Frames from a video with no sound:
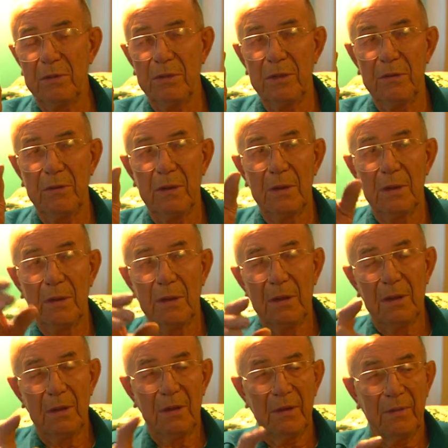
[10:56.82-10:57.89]
then
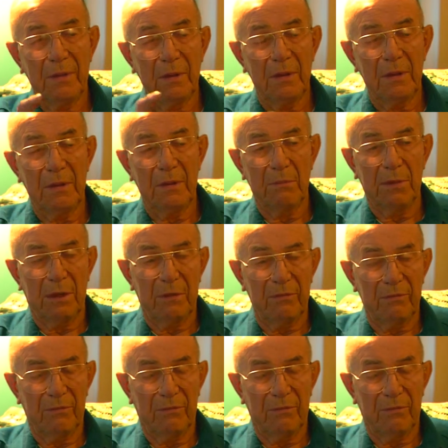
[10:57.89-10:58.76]
about